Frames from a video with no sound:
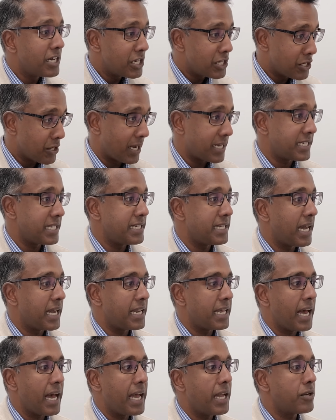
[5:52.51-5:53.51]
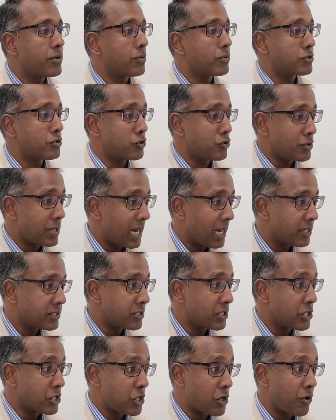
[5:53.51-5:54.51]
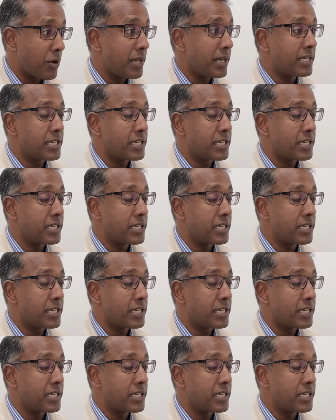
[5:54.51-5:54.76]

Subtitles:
1988 or 2003,